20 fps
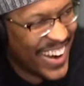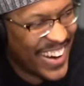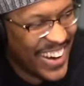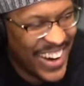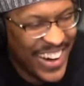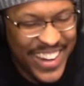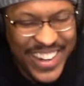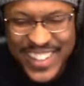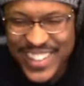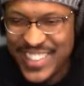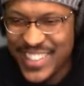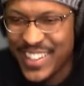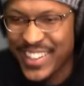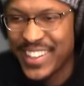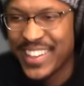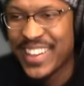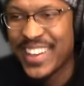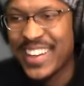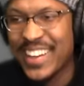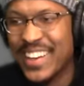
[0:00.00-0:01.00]
All right,
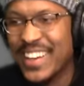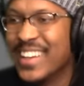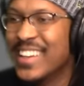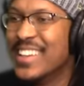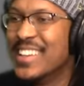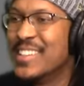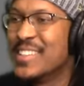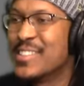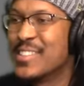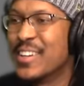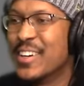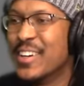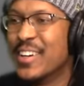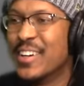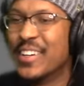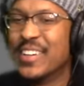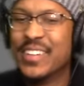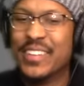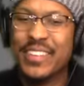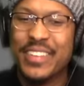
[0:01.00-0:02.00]
y'all.
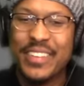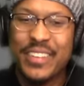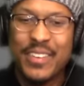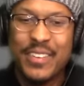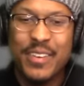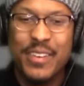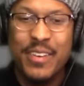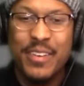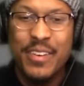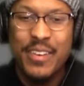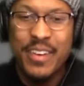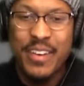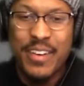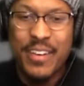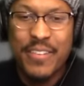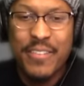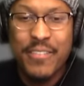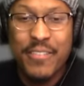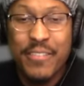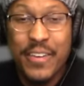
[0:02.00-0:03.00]
So,
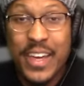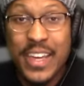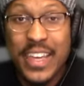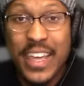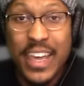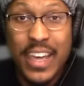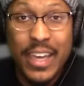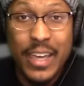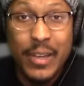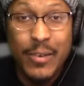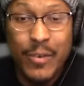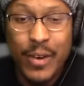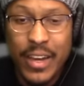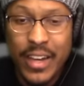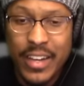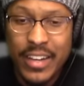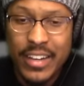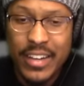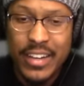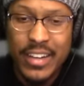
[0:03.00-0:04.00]
Fake Aid,
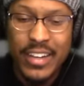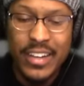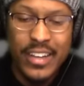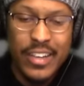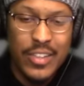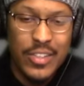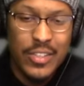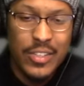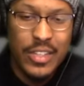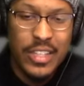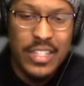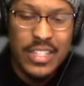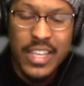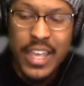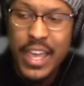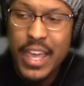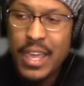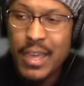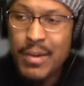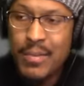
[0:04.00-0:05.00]
right? So this
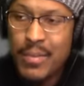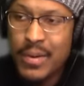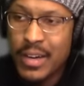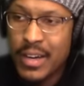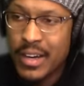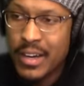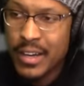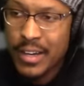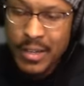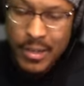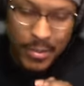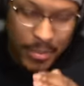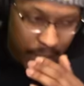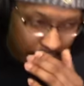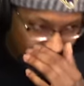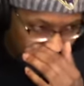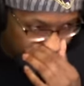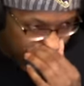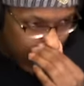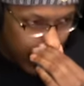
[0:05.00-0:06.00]
game,
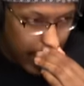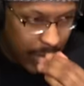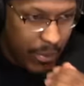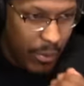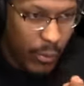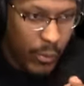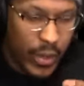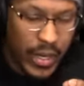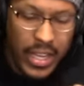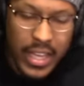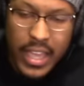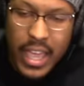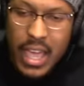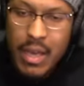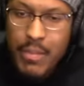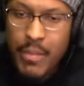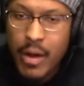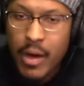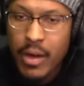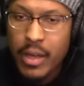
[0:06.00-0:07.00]
um, I can't remember when it
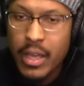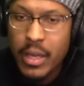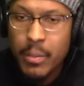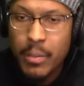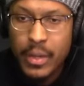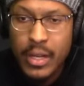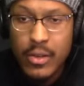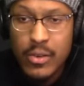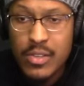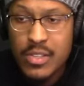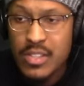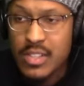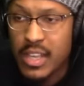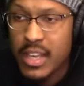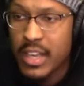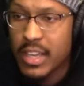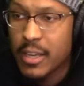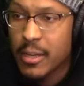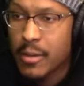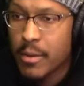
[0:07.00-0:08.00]
came out, but it was
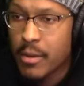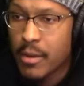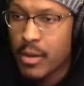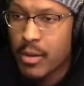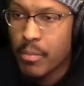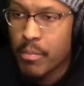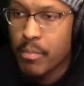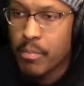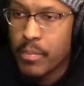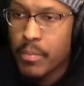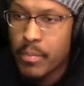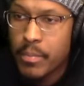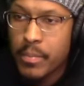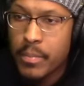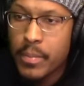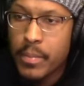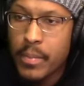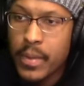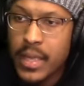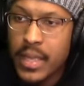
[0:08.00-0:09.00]
like
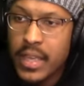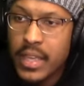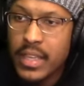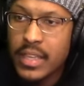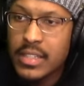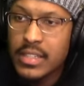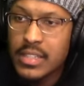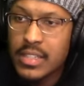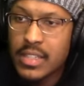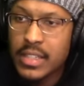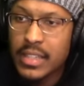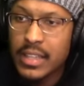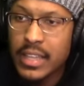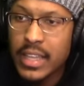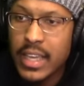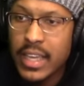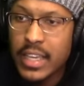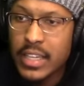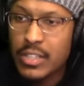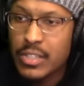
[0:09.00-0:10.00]
mid to
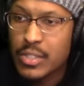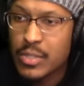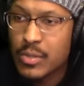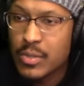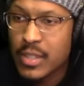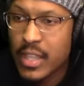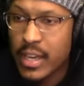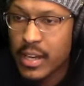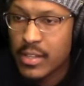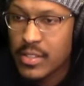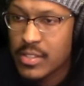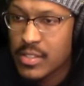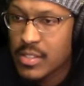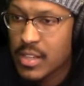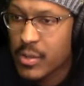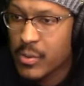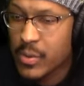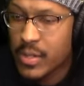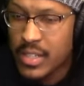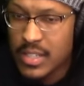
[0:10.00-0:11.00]
late 2000s,
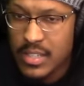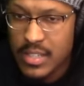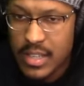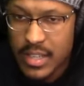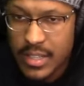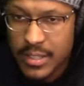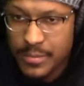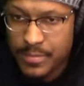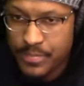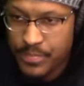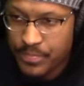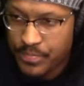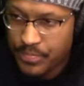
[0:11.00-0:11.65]
I want to say.